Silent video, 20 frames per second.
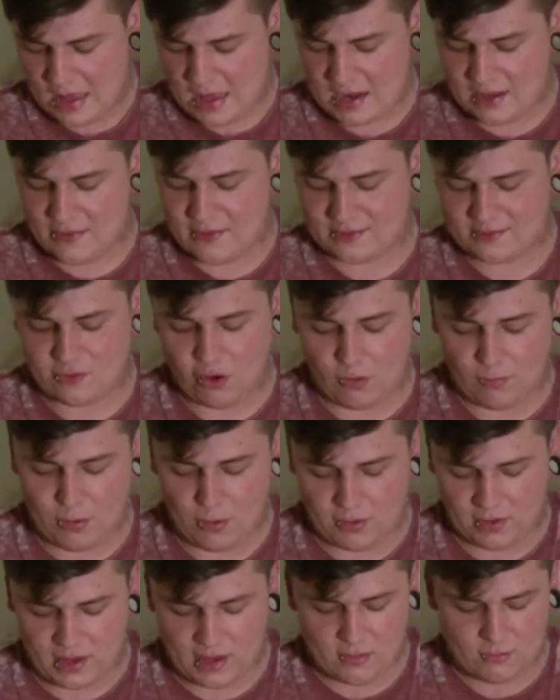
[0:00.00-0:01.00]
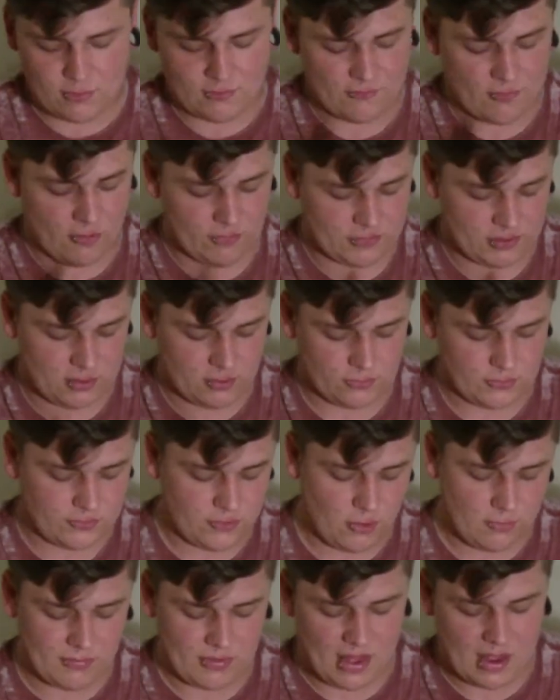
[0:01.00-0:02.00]
And in this top pocket, we've got, obviously on the
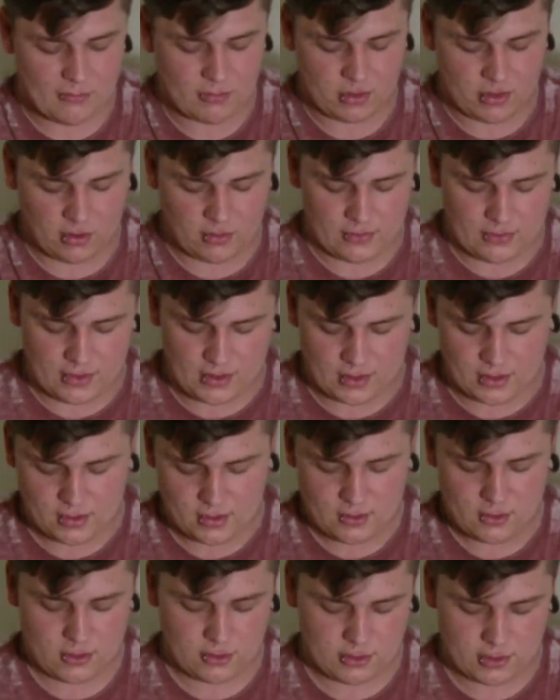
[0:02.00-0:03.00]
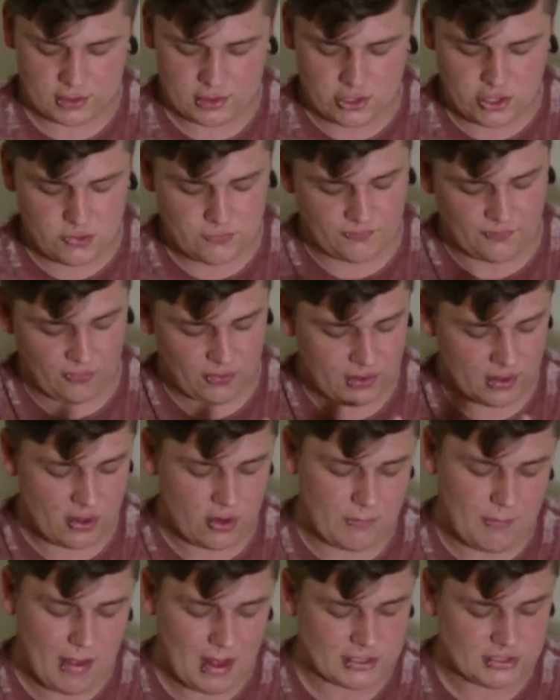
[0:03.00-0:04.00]
top of that, we've got the hook and loop for any of
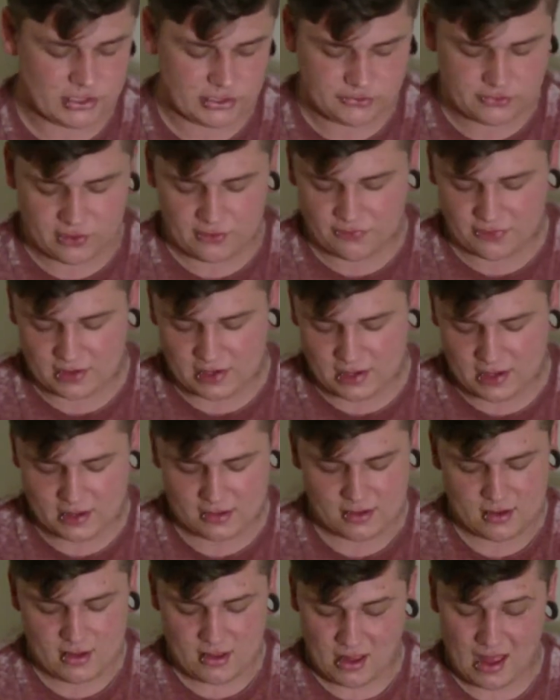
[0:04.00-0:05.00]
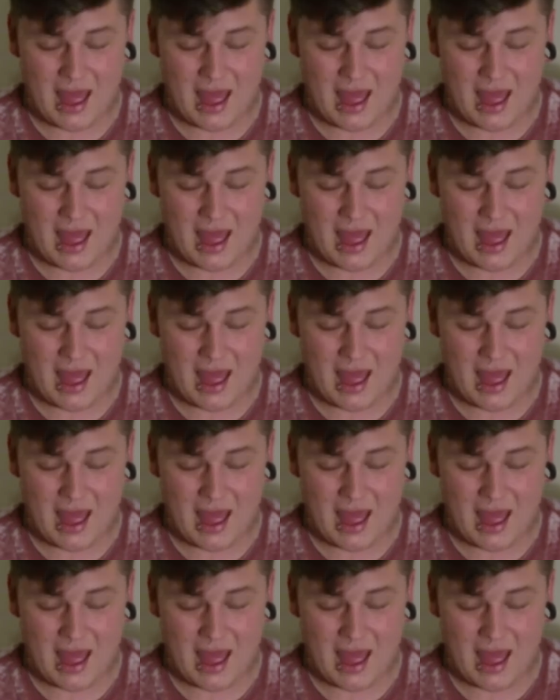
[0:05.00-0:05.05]
your patches or anything like that.